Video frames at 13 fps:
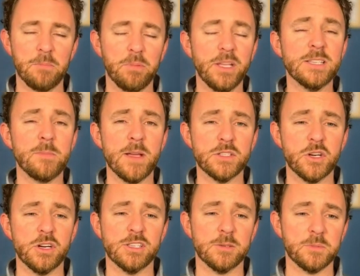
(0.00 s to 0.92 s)
Please make sure
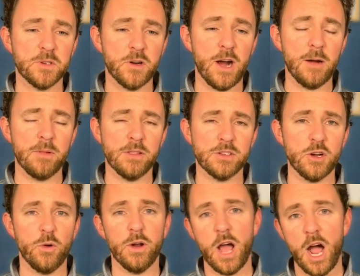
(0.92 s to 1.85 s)
to subscribe to the show
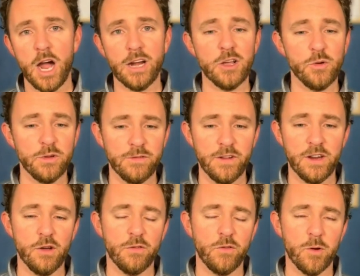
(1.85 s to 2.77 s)
on audio and
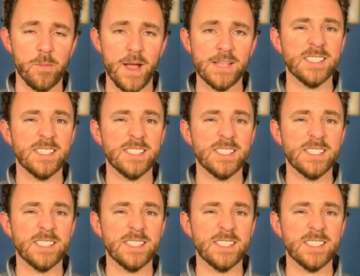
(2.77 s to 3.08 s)
video formats.